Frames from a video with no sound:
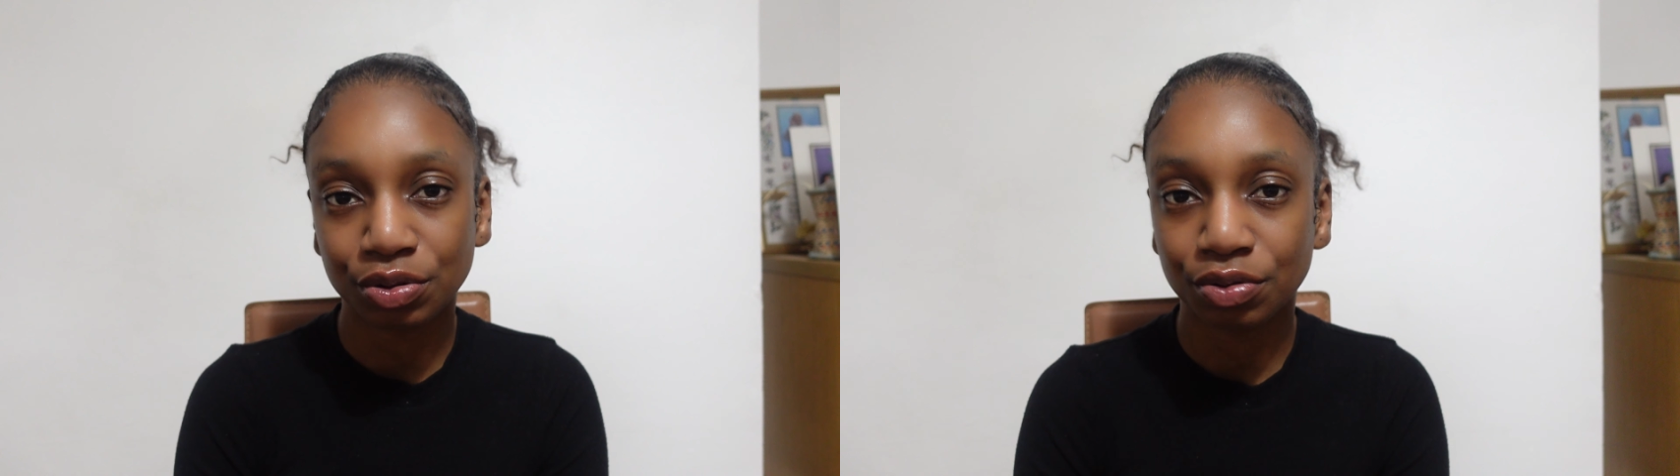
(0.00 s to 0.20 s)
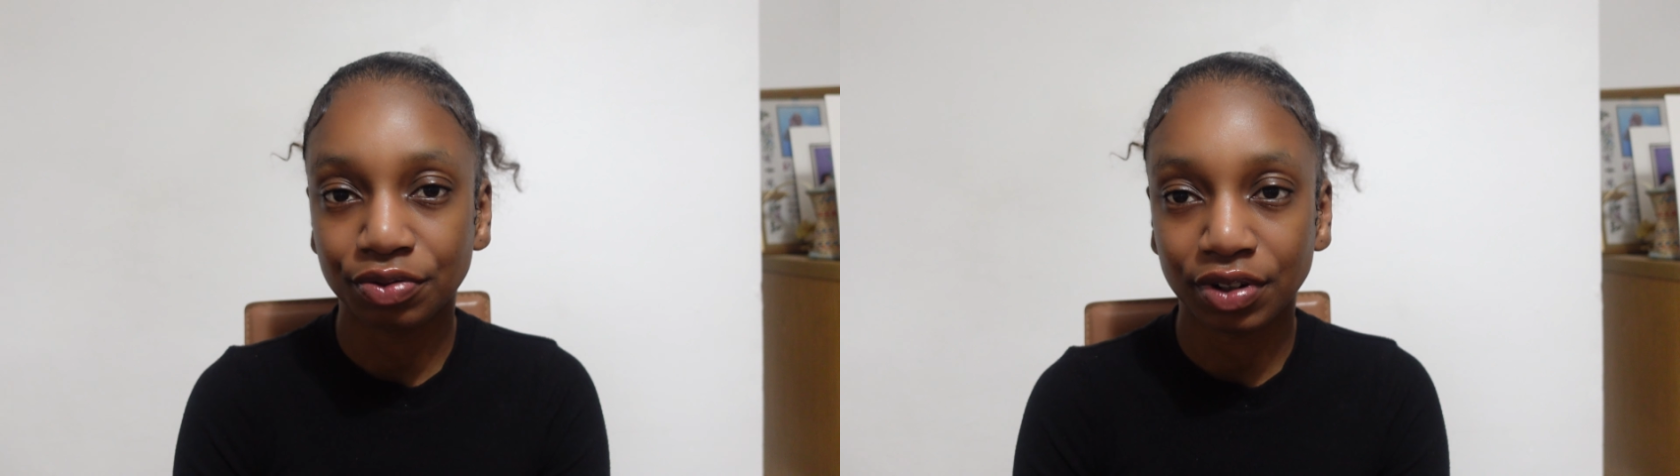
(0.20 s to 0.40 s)

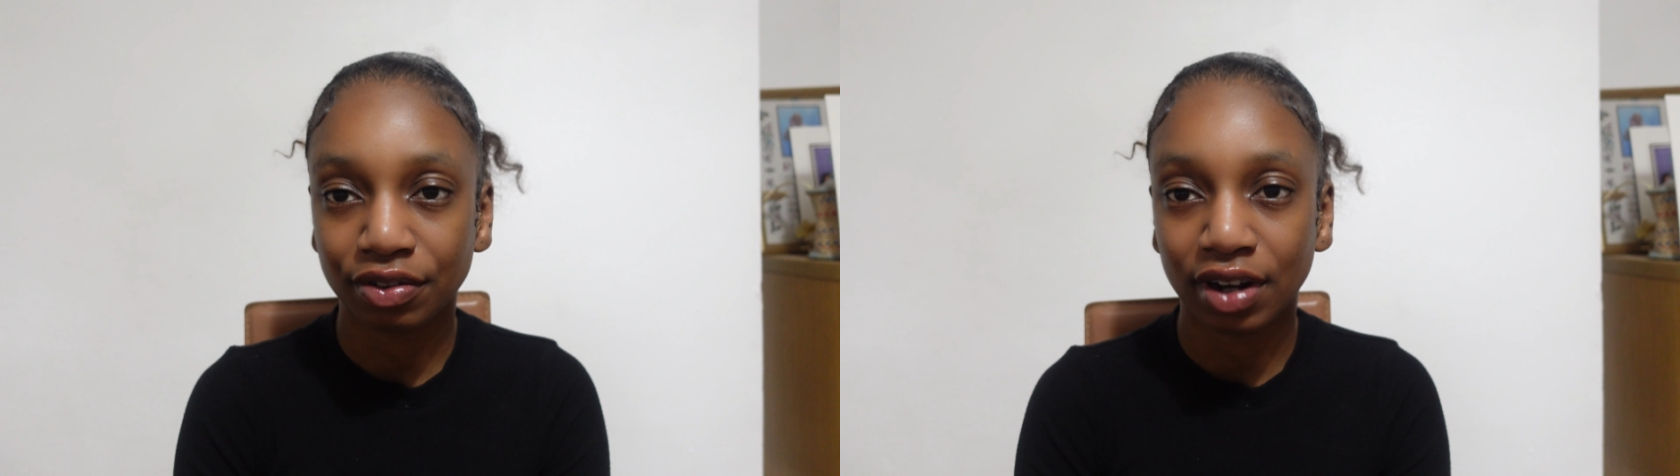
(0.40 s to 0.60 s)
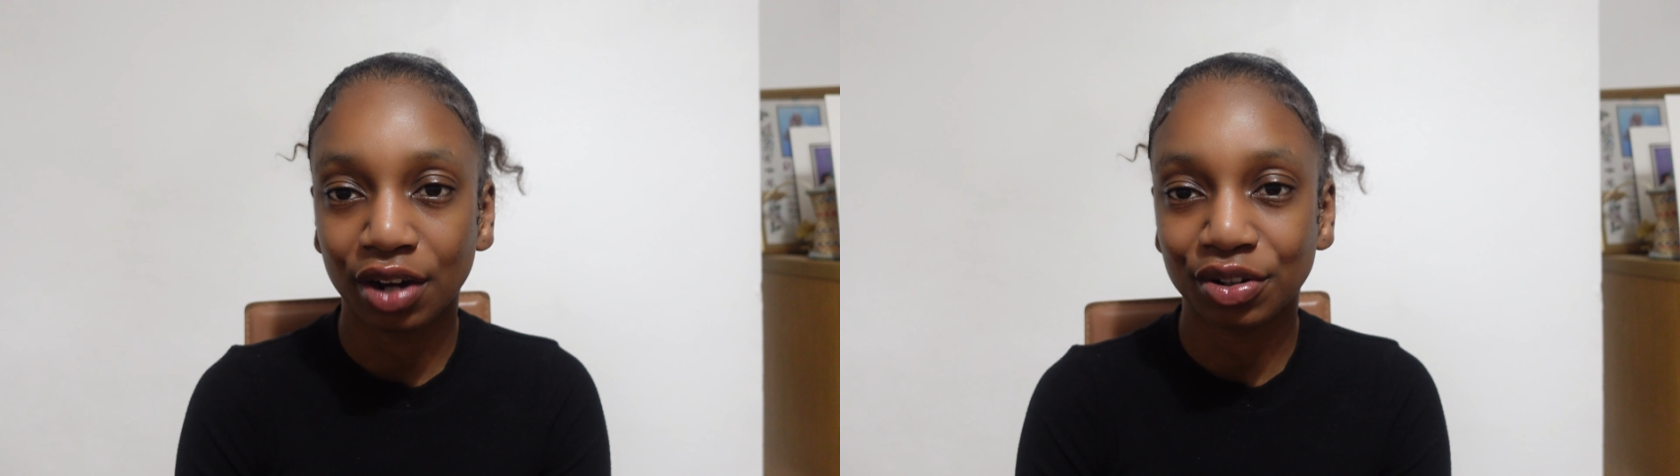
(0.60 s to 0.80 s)
will
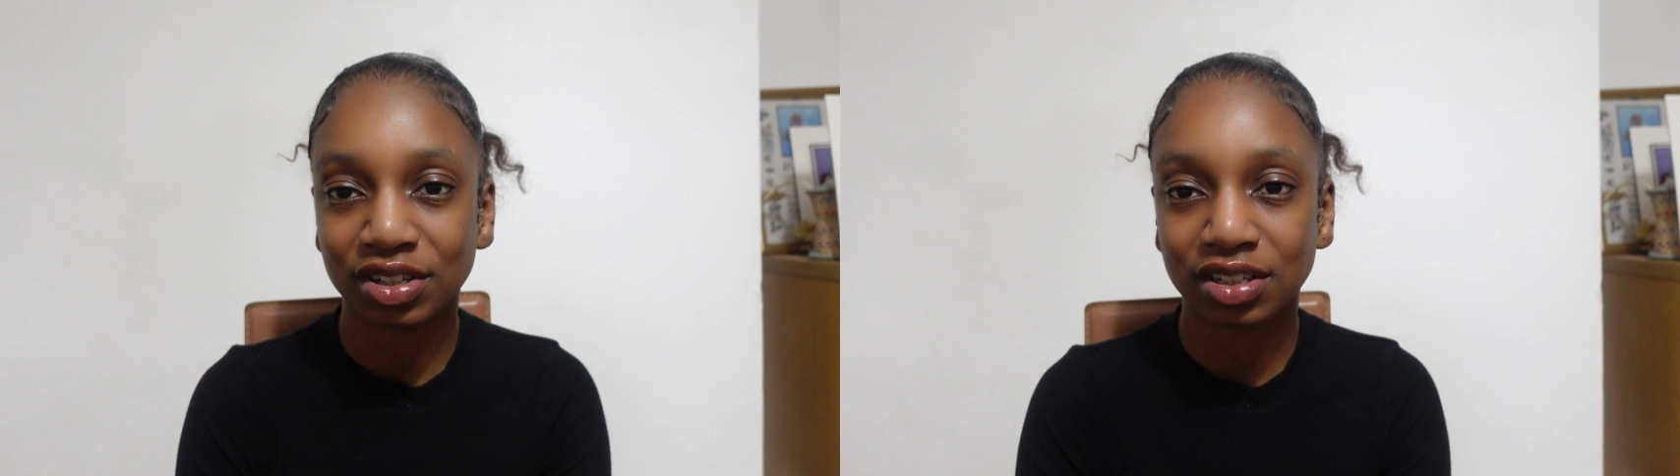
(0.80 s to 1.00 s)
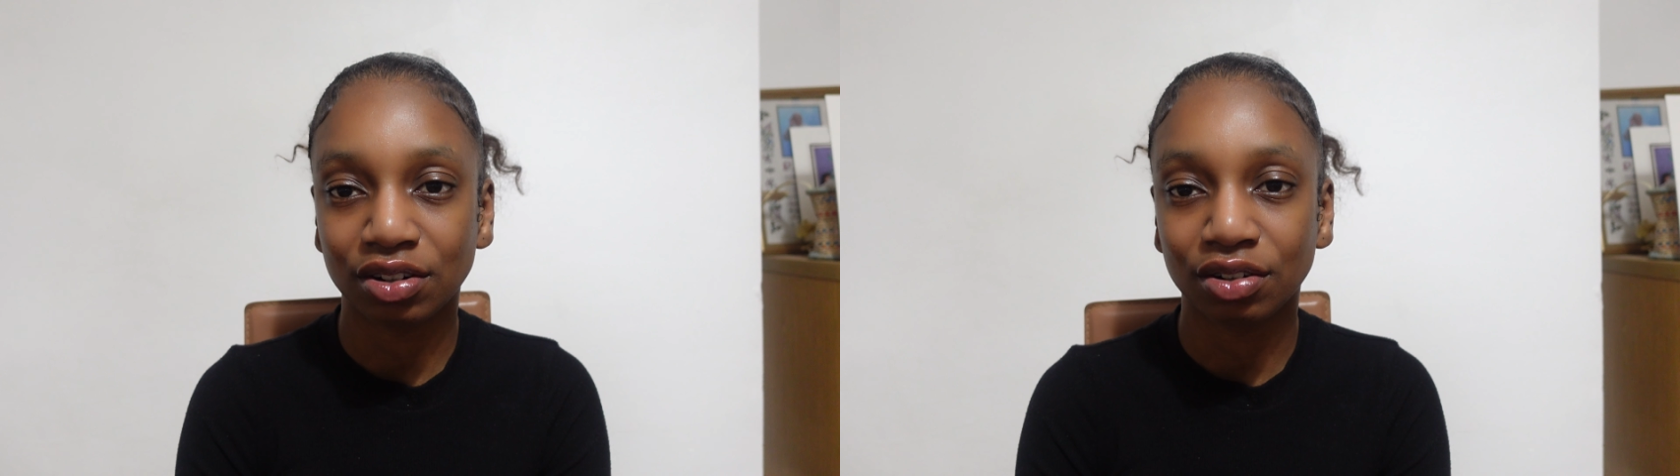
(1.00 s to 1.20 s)
figure it out
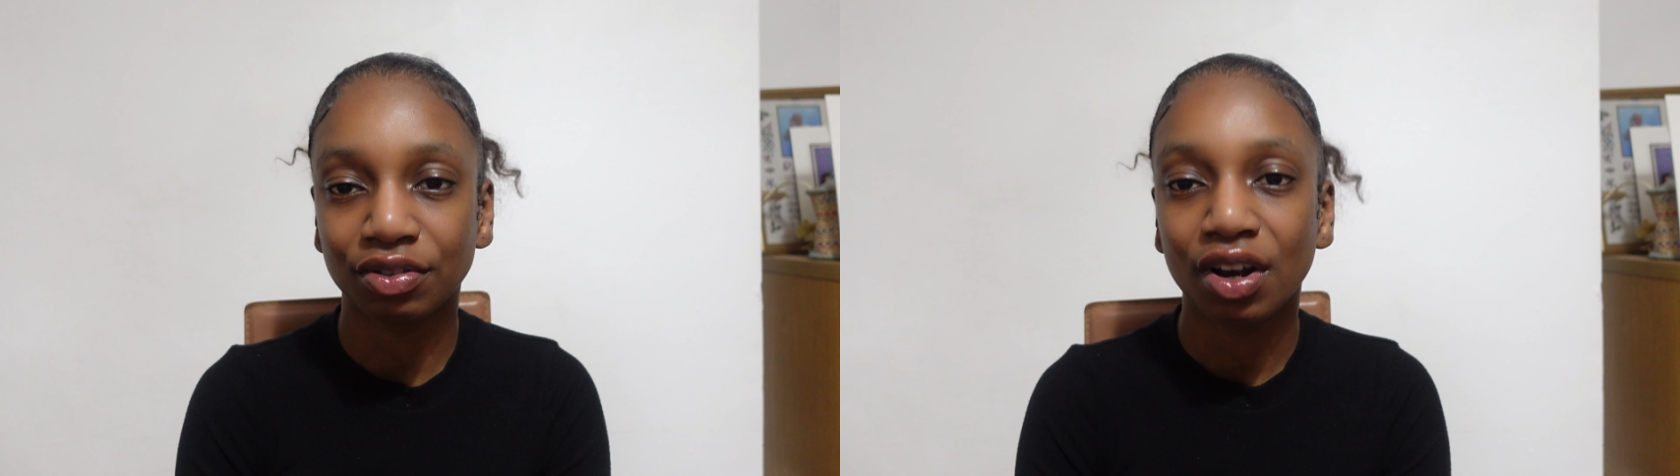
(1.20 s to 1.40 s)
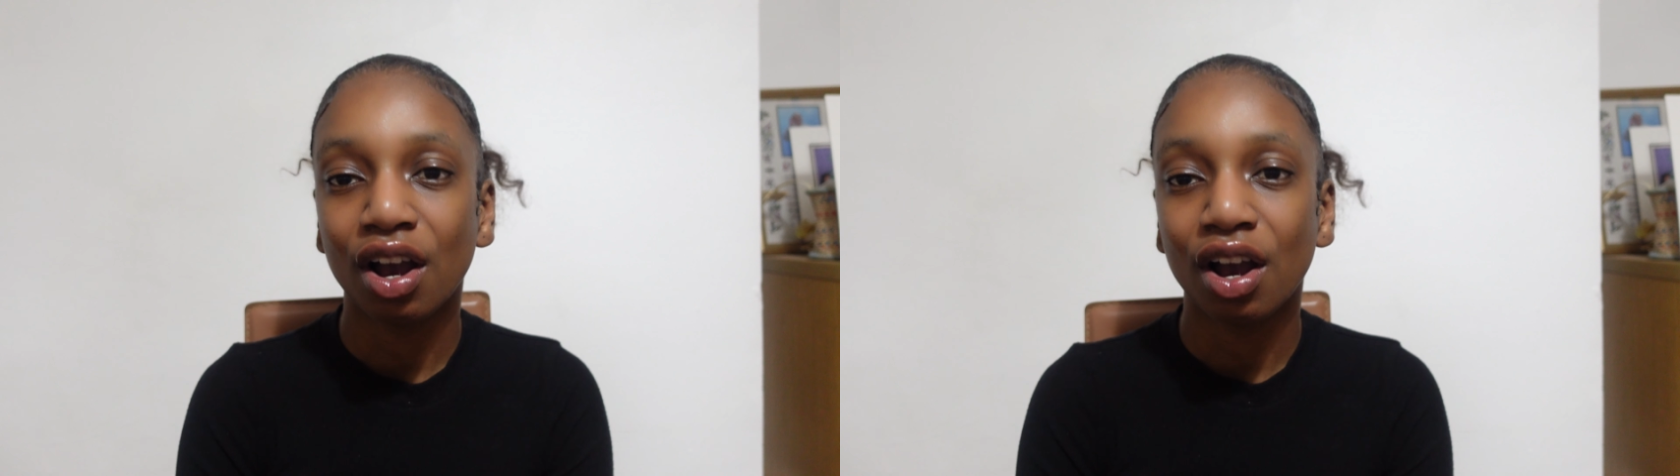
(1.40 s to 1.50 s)
yourself.